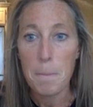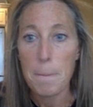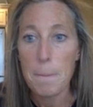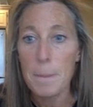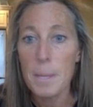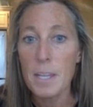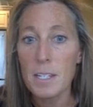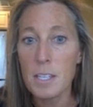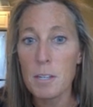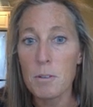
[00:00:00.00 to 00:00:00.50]

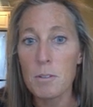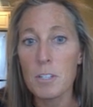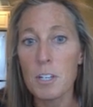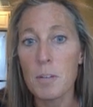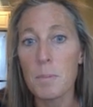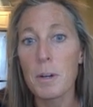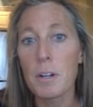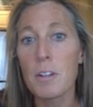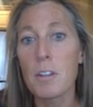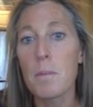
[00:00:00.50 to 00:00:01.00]
Next thing we'll talk
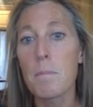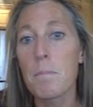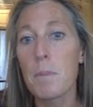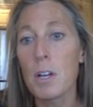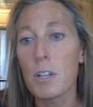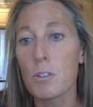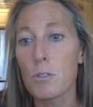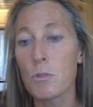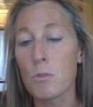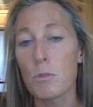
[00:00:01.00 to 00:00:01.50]
about are the
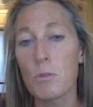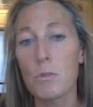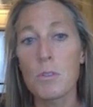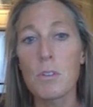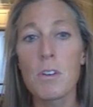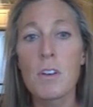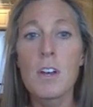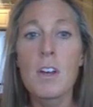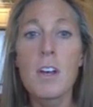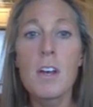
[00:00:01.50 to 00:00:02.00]
muscles.
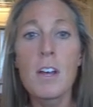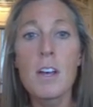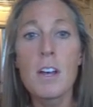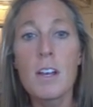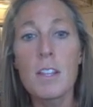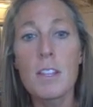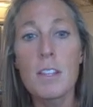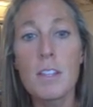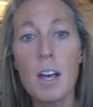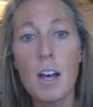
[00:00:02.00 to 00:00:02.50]

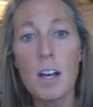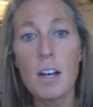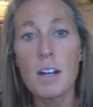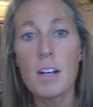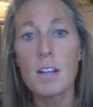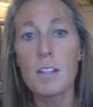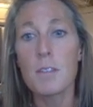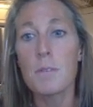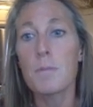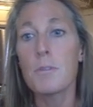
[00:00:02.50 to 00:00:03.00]

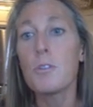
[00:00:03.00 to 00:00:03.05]
The